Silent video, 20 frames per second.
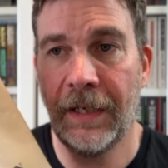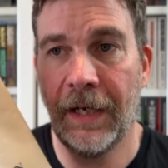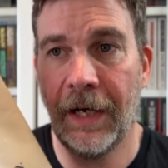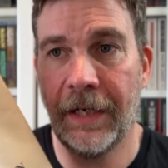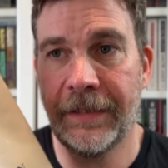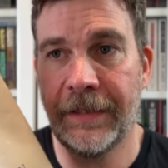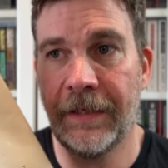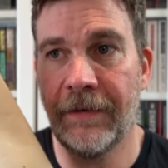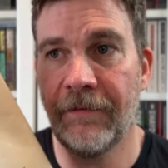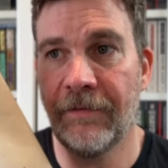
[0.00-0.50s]
I
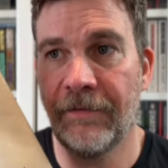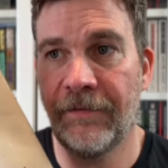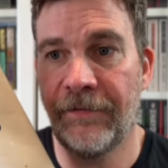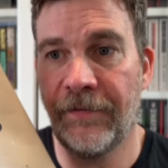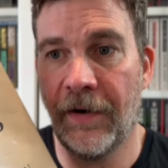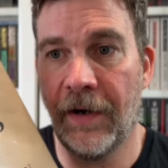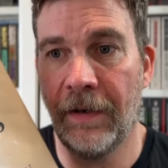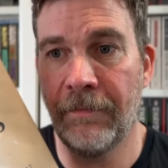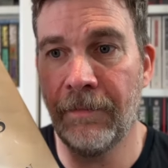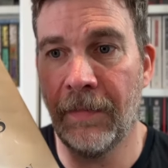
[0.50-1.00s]
didn't
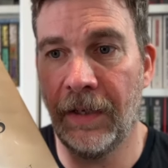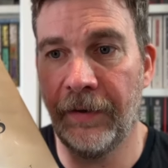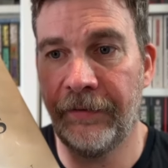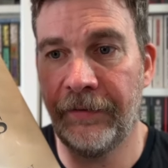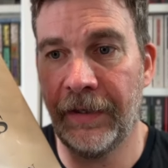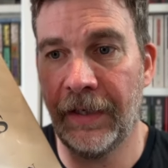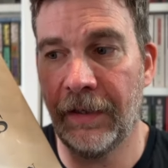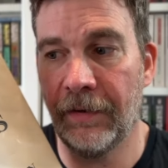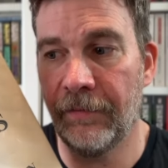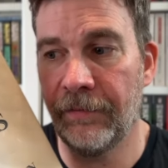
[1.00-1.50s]
find
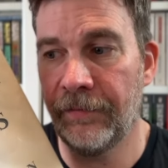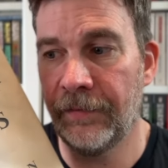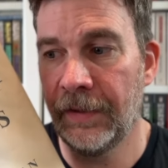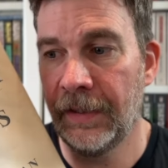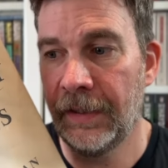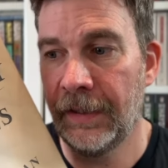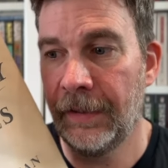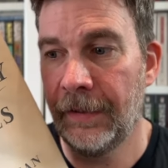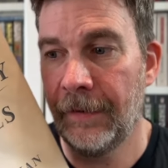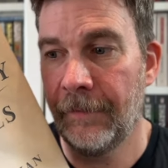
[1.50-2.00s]
myself
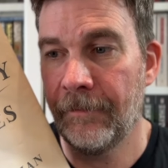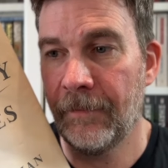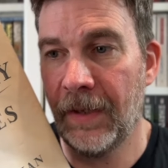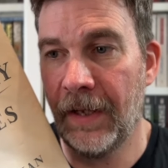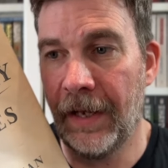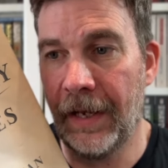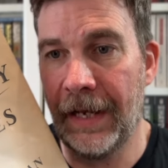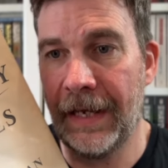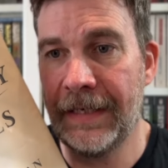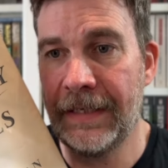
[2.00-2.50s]

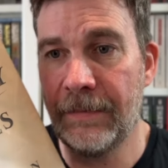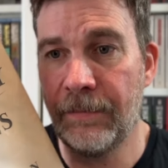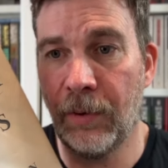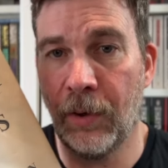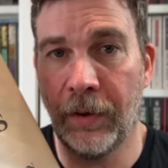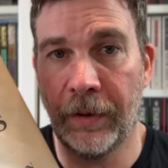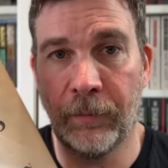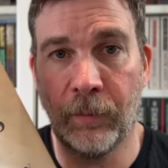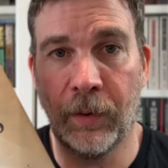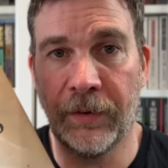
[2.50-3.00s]
at any
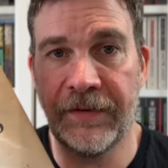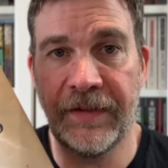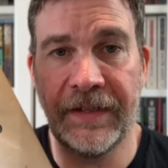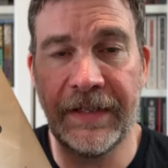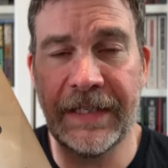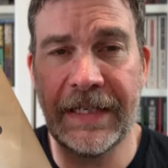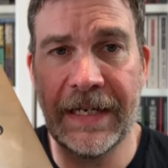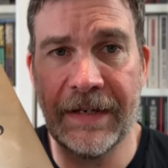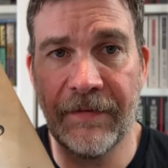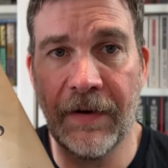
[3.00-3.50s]
point wanted to
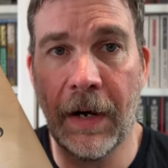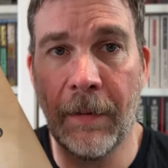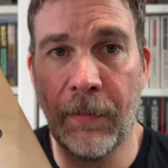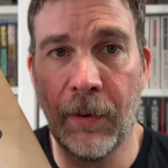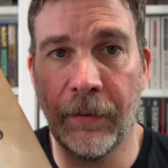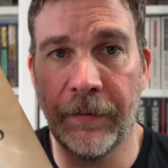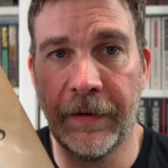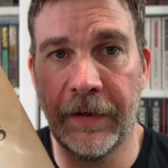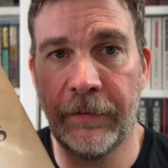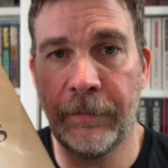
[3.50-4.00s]
give up
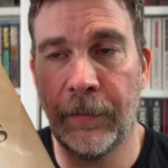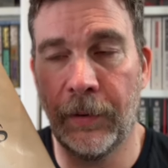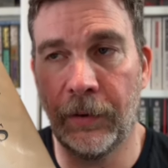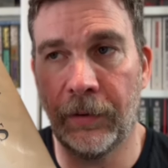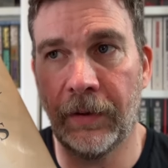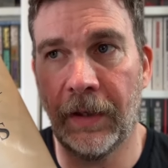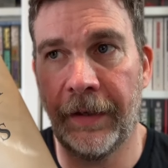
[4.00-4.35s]
on this book.